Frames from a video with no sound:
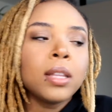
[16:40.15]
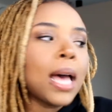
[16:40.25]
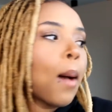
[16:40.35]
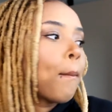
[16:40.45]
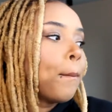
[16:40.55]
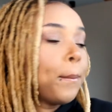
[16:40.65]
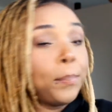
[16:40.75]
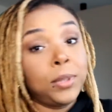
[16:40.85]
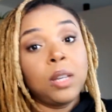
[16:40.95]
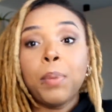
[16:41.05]
that
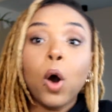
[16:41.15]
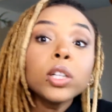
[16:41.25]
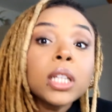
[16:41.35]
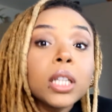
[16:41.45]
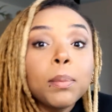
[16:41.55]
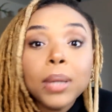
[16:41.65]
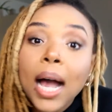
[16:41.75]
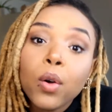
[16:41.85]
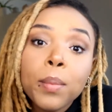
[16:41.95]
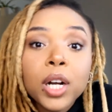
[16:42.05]
supposedly
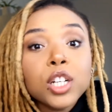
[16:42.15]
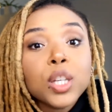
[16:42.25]
black women are